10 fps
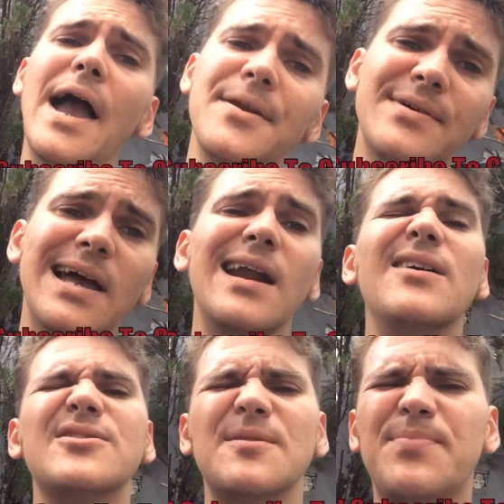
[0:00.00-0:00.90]
And you'll get a
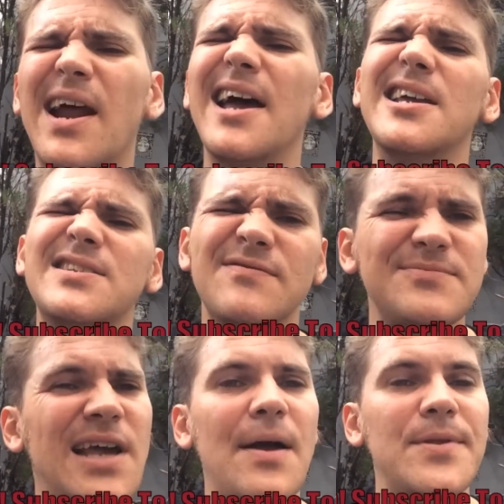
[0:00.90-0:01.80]
little surprise
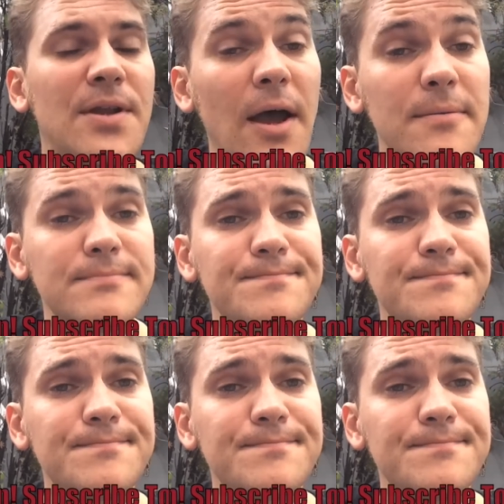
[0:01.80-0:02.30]
from time to time.